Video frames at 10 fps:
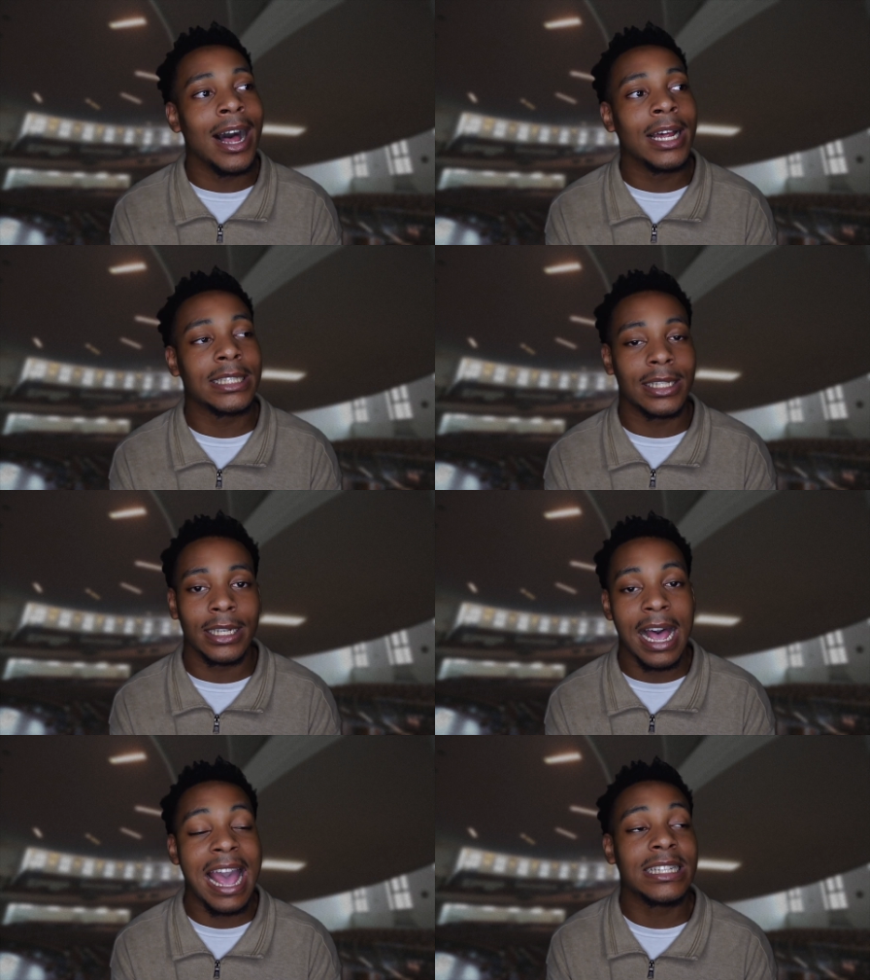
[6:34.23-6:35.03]
Honestly,
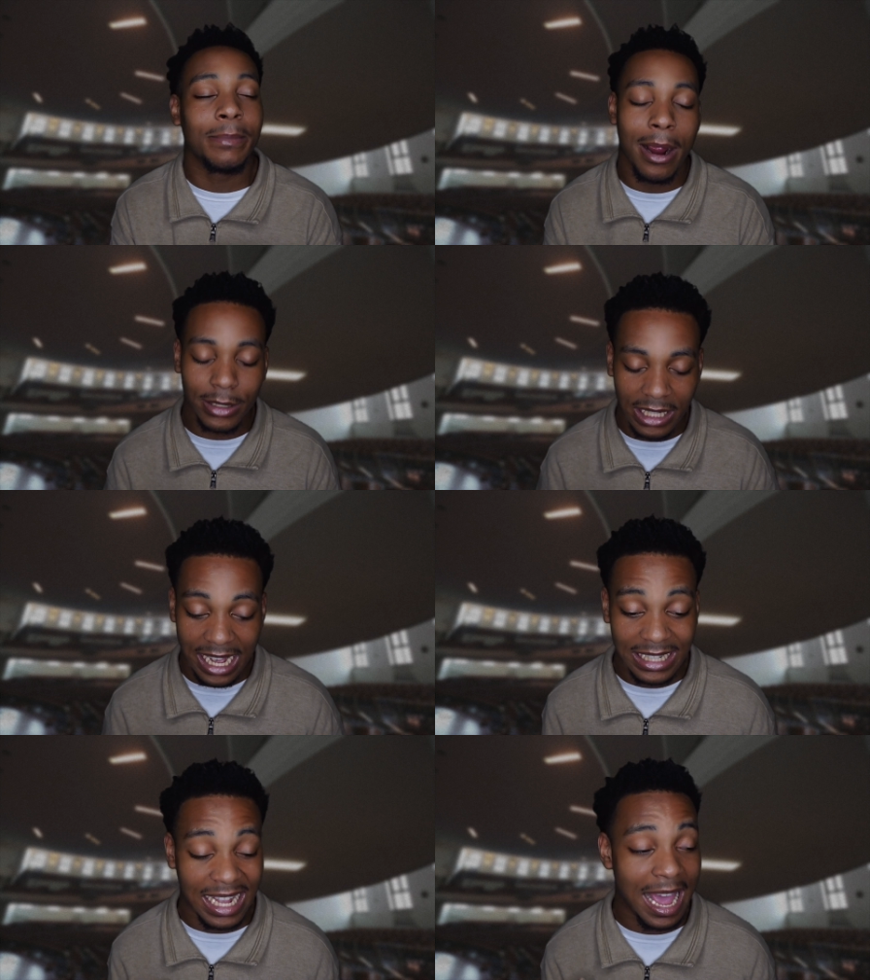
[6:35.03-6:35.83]
as a person that
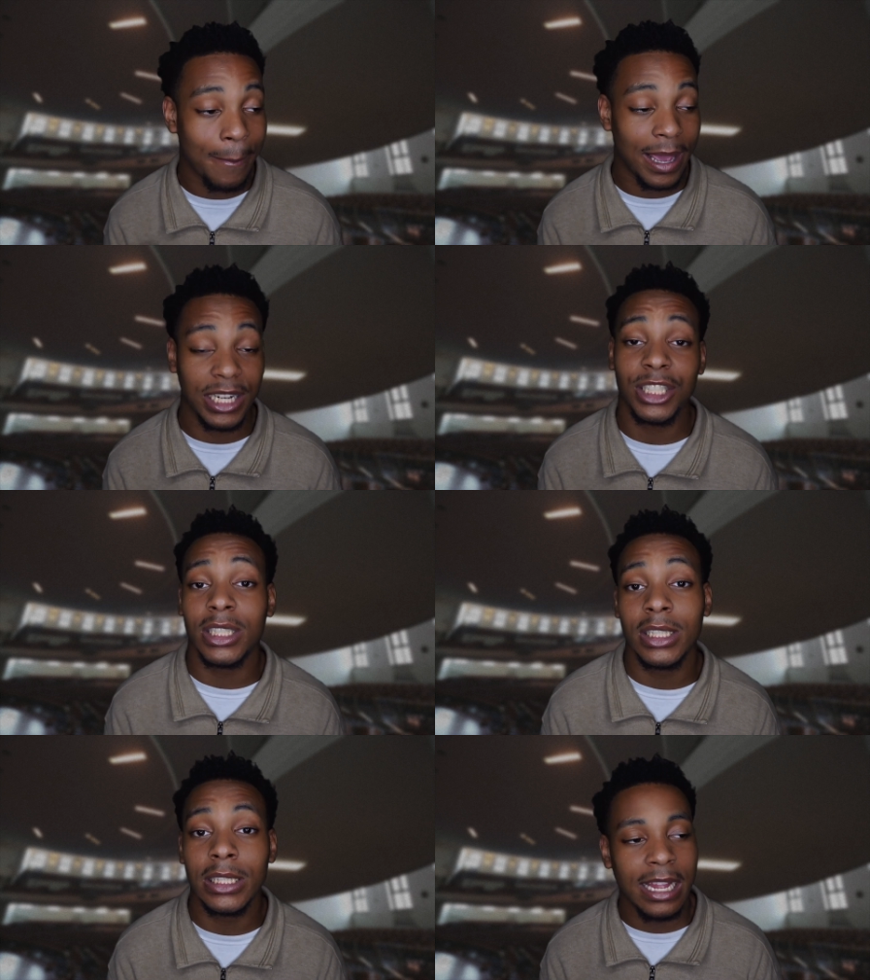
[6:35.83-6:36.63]
has had
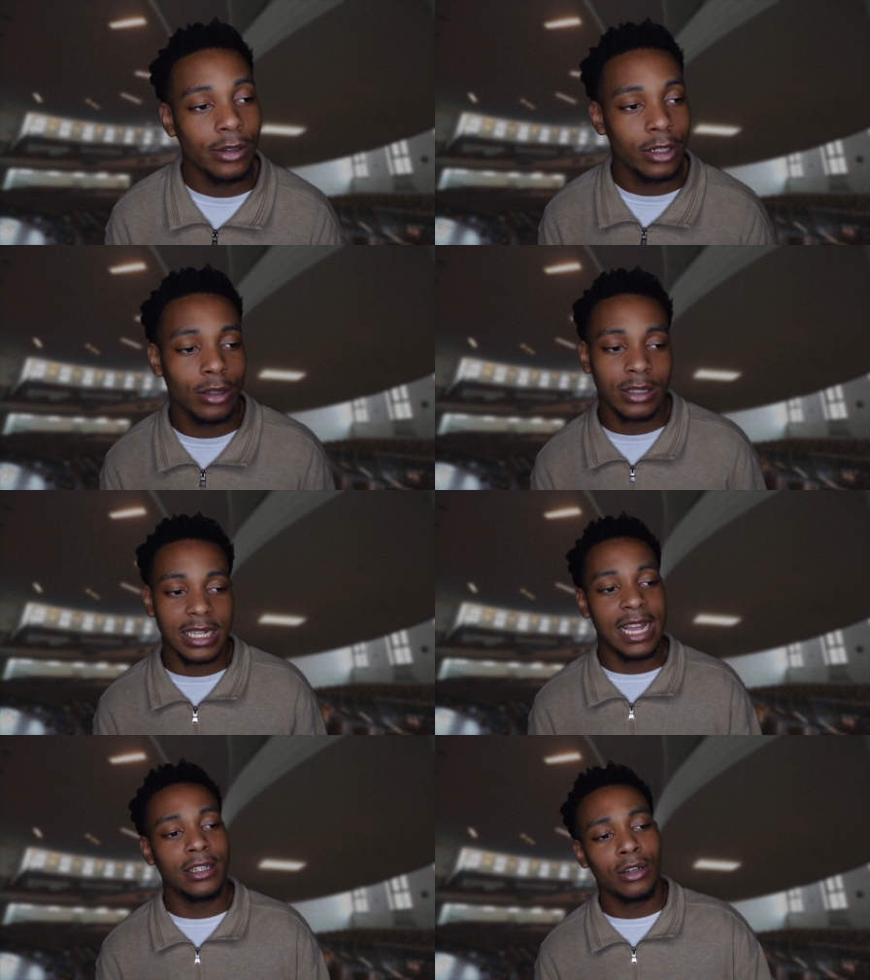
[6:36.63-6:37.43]
patience, and you know
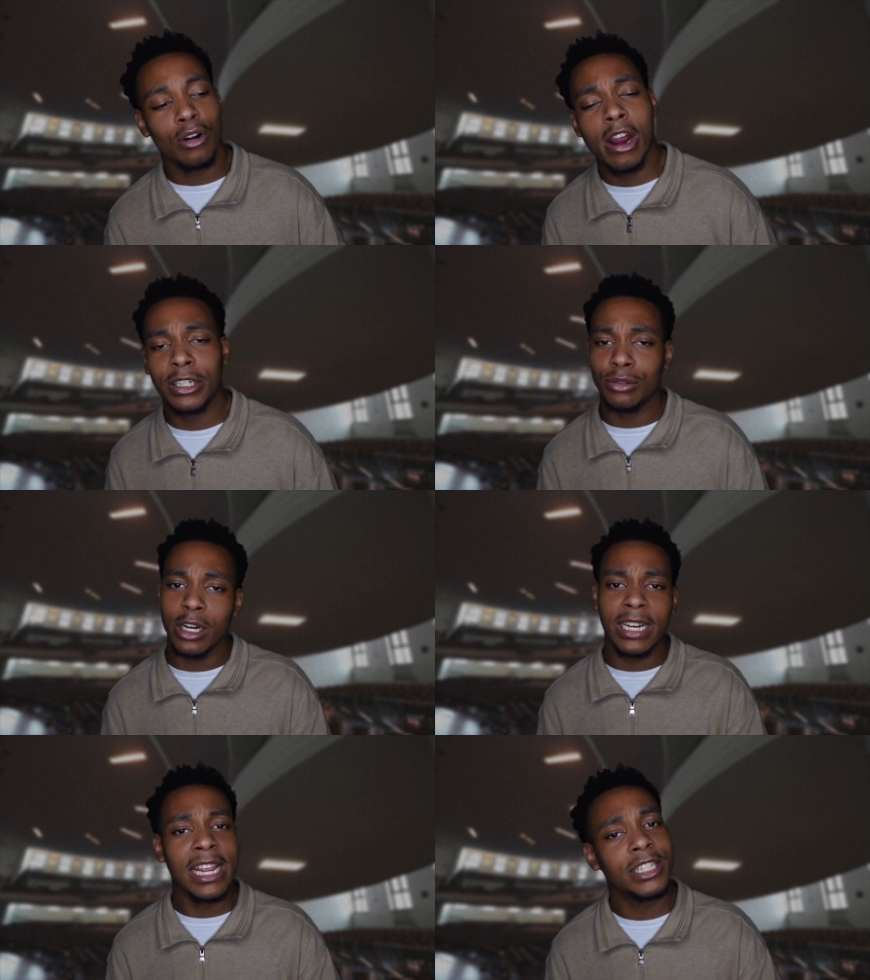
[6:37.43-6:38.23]
saying, you know, Cardi doing her
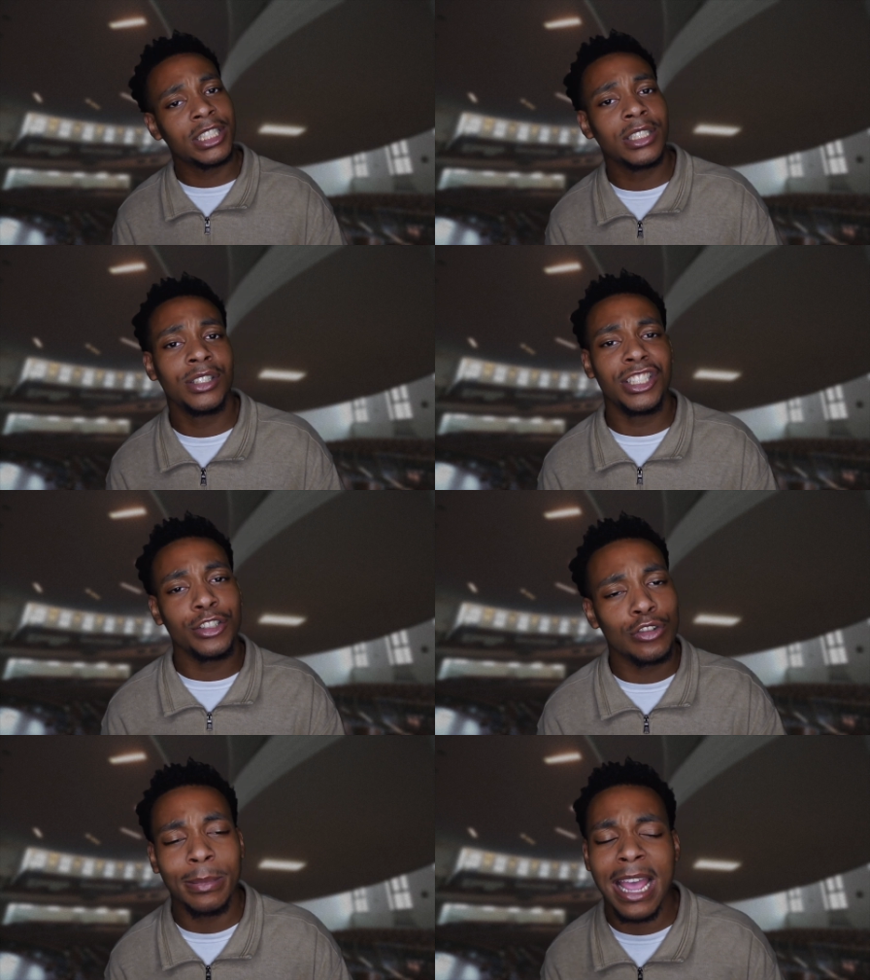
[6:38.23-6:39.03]
thing, she'll, she'll
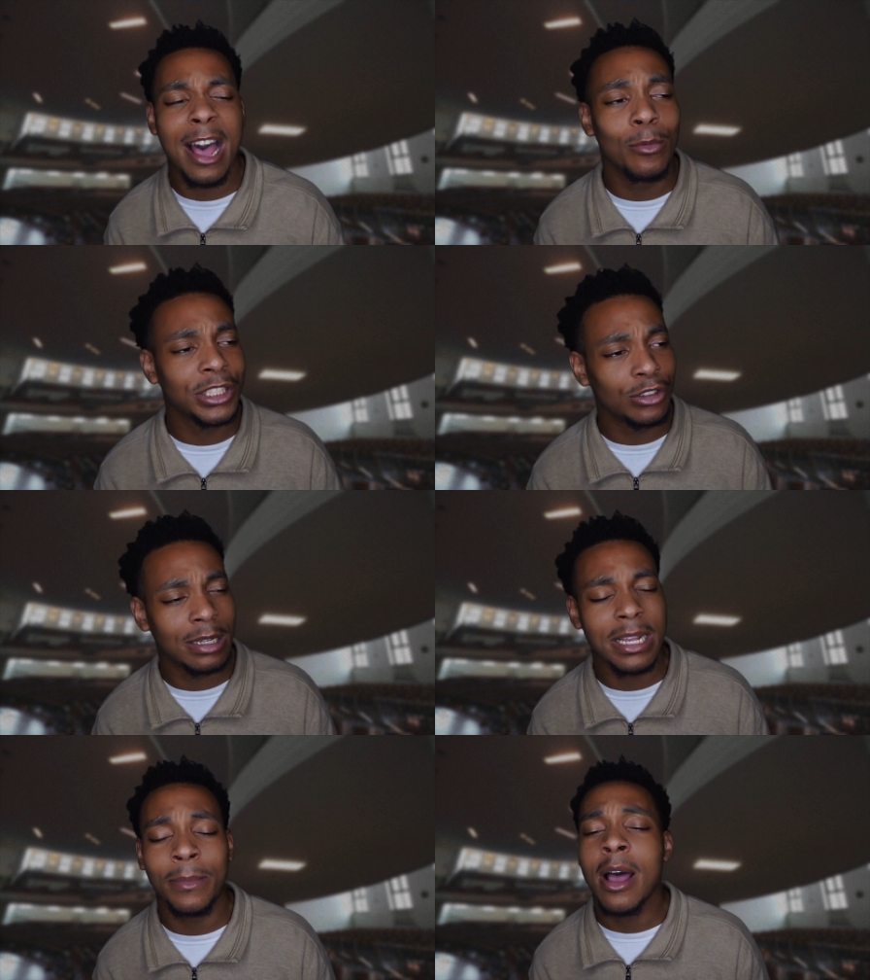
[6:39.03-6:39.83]
drop the album when she
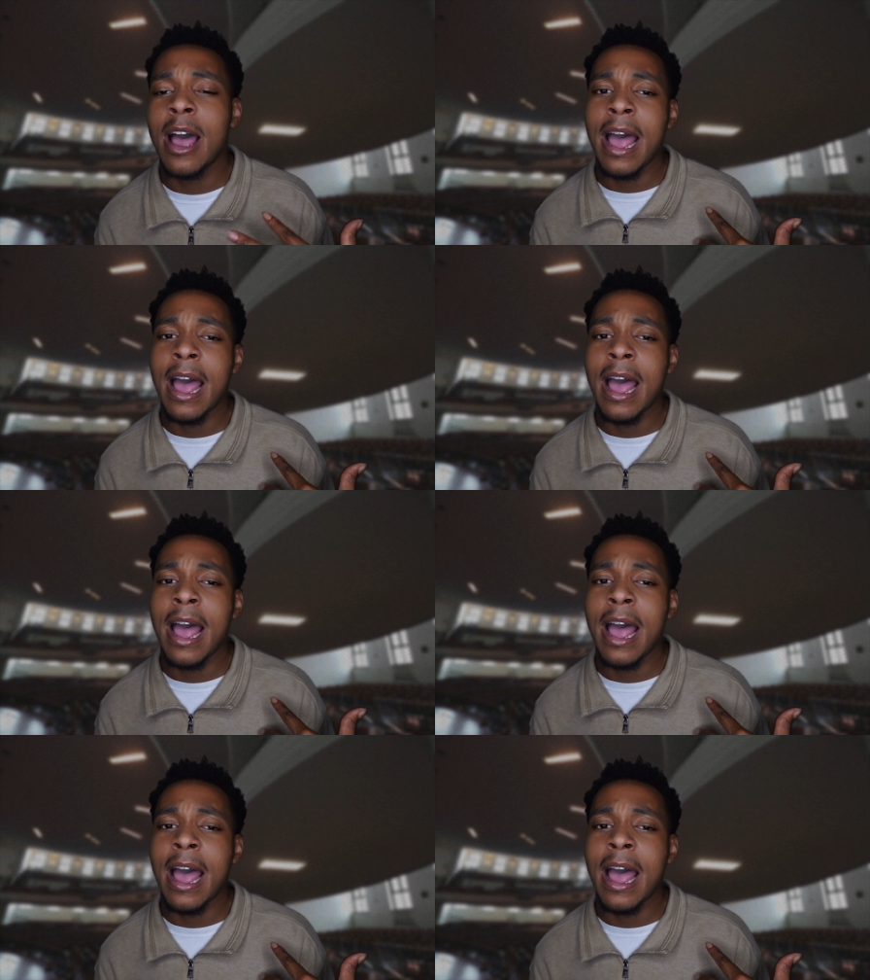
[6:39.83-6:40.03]
drops the album